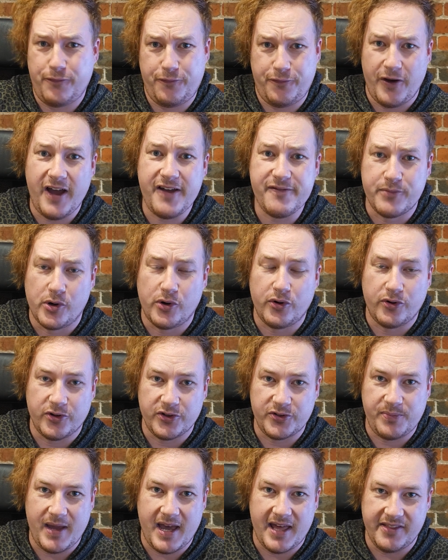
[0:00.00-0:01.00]
5 more
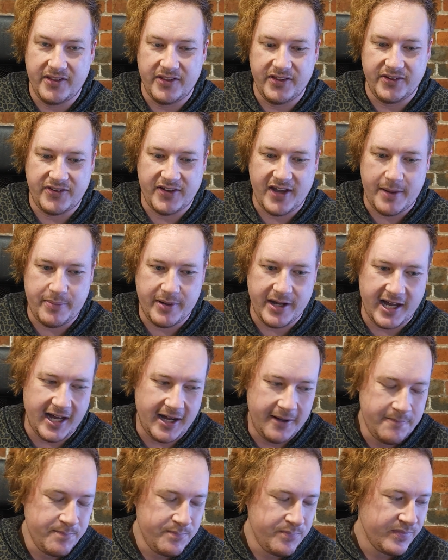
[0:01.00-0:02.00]
horsepower than the Type
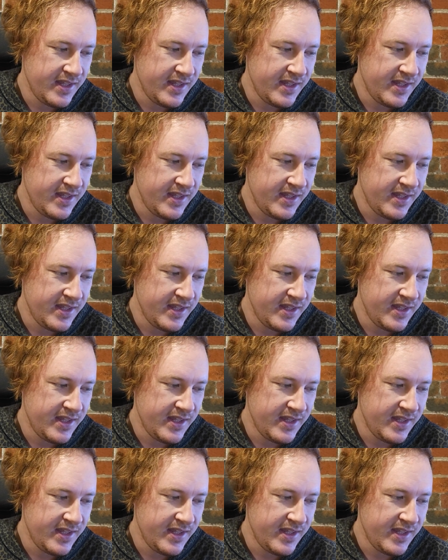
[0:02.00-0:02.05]
R.